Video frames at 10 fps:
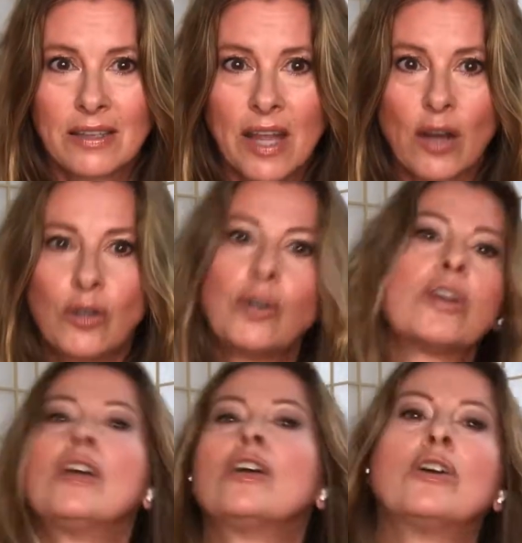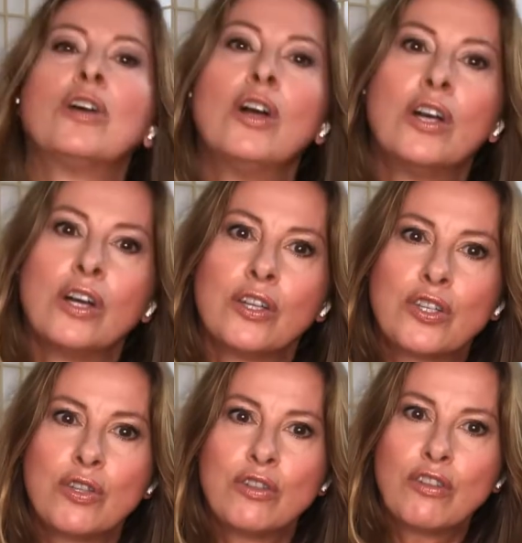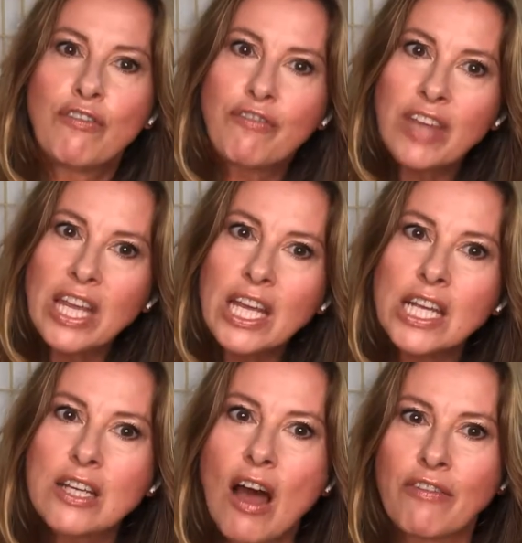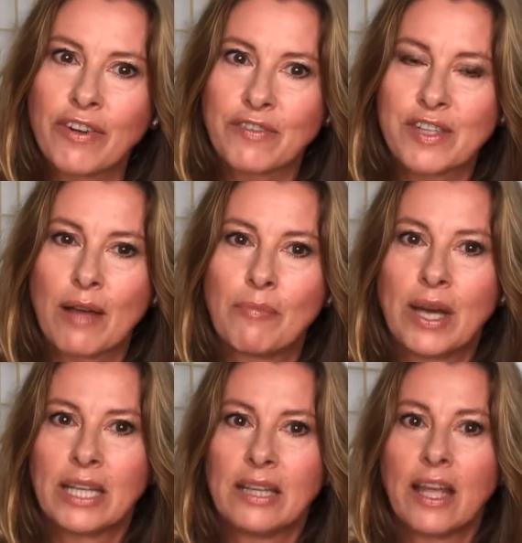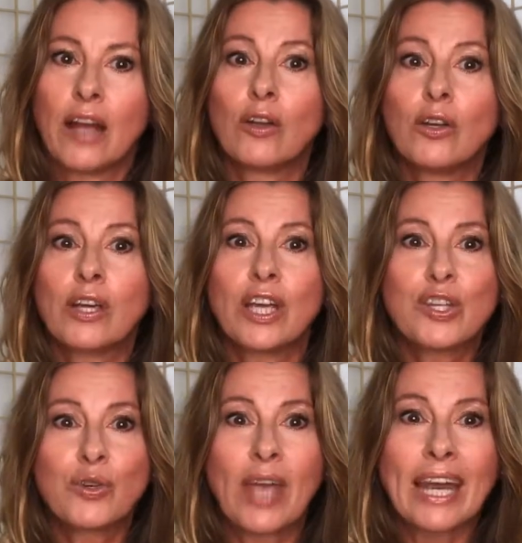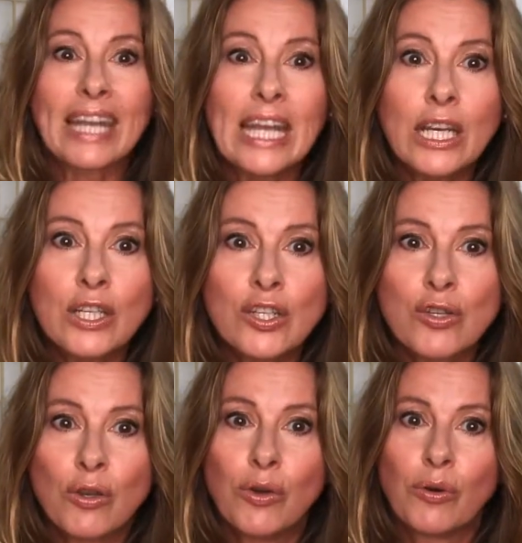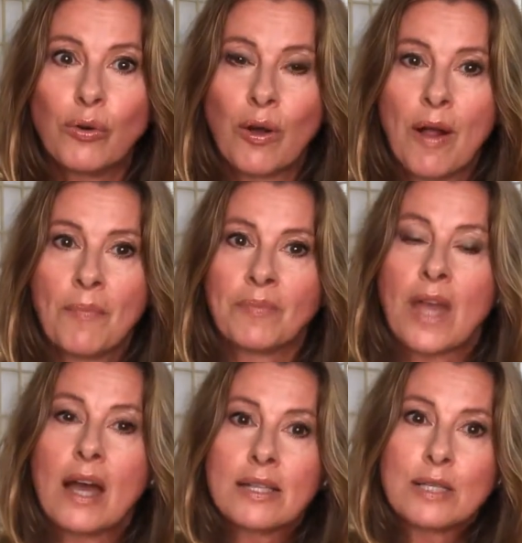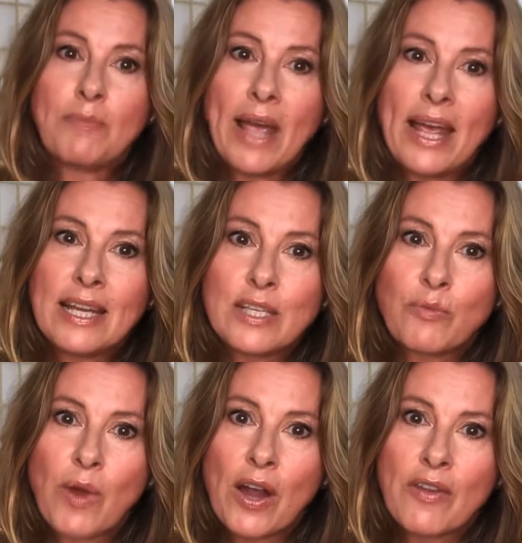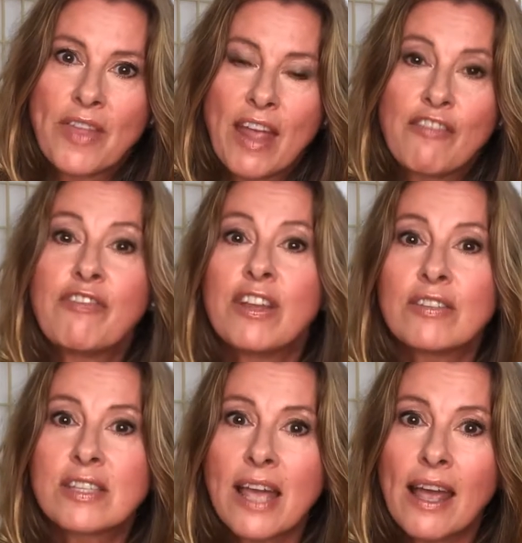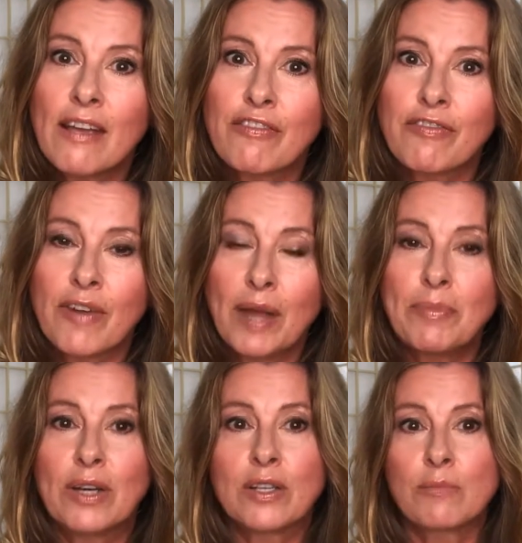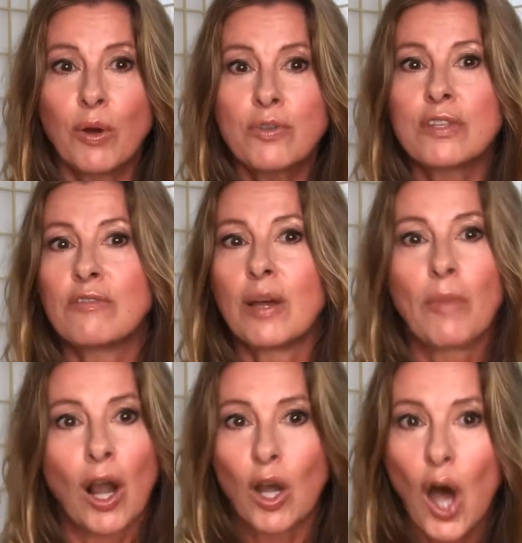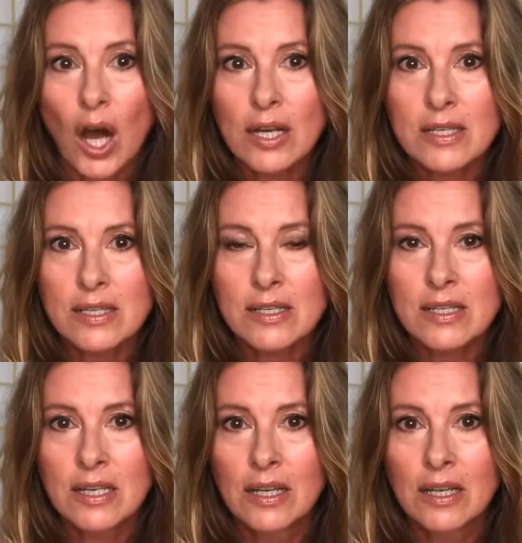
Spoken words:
They're looking to feed off of somebody. They are looking to get into a space where they feel safe, right? Because most of them are lost.